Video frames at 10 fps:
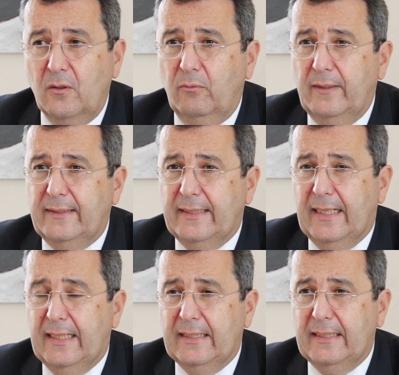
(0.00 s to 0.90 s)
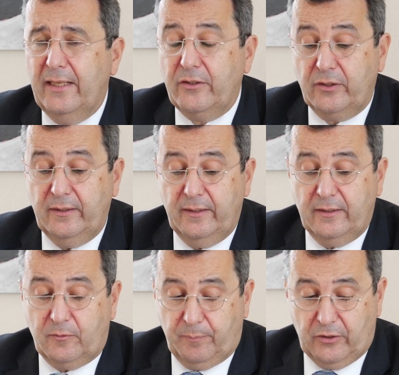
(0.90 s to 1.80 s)
Well, uh, actually,
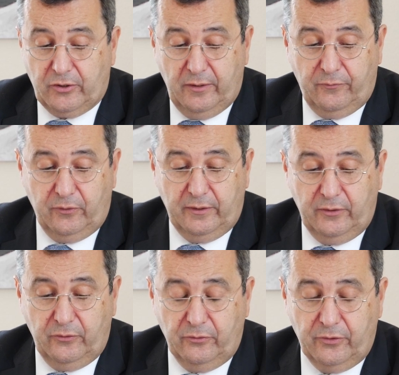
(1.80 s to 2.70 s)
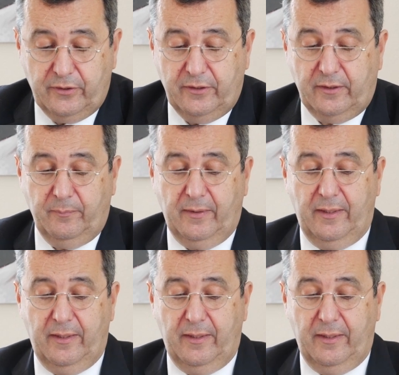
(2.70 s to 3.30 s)
especially for the Enduro system,